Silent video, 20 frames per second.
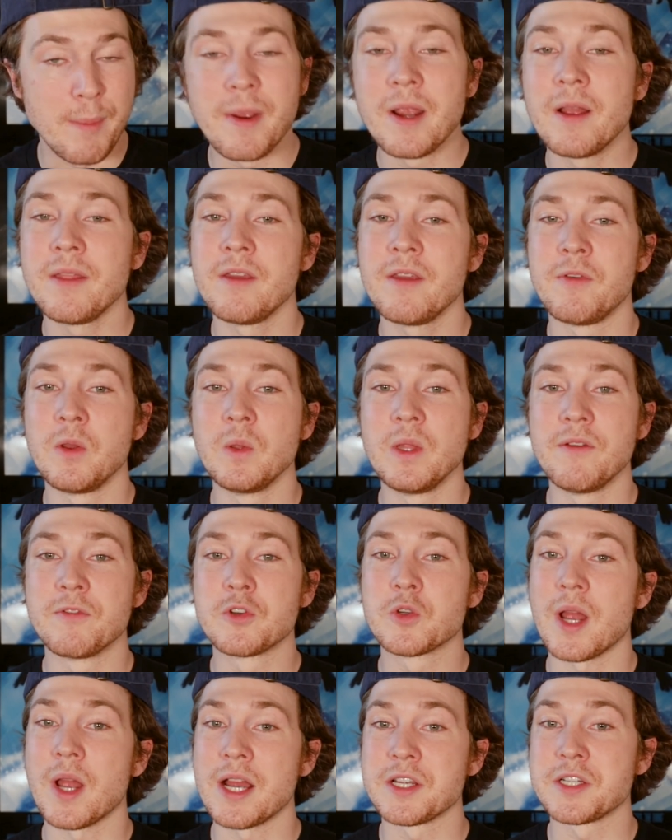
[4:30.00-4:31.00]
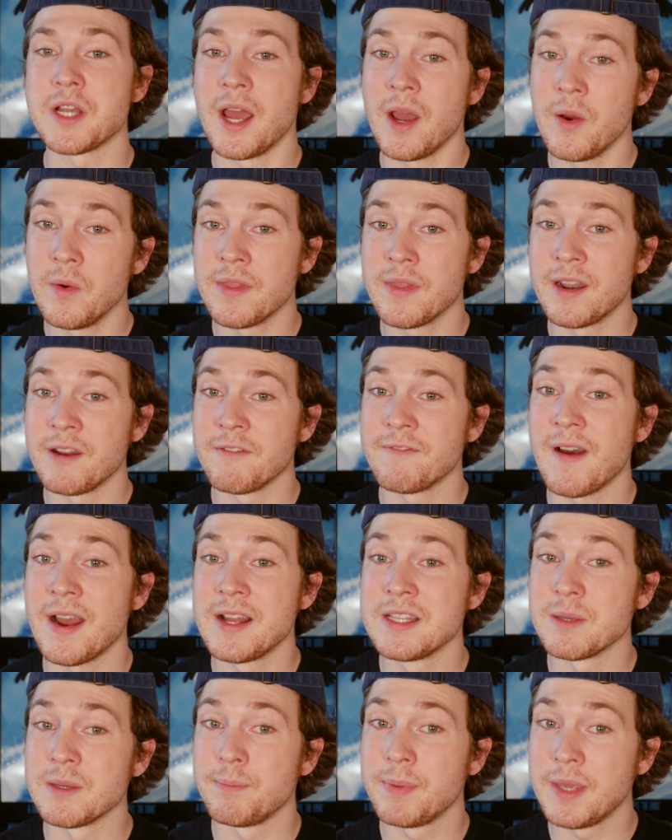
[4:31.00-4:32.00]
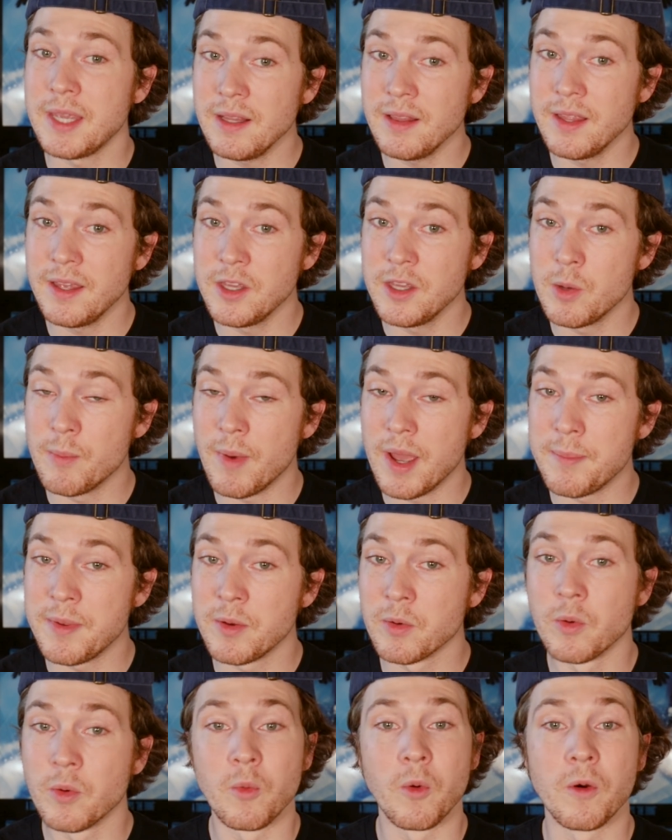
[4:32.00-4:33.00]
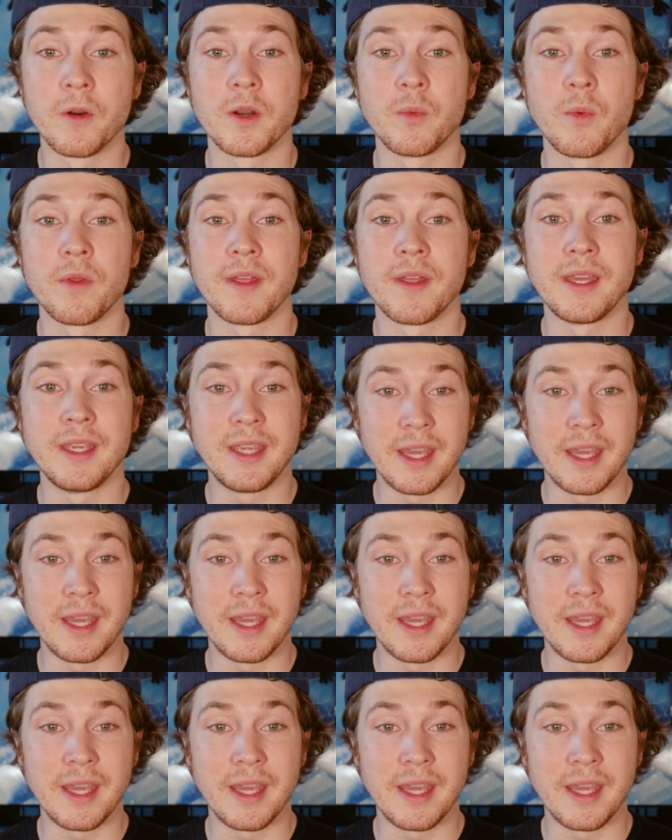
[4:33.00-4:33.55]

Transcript: Apparently if you leave trash out that it finds appealing, you might be rewarded with a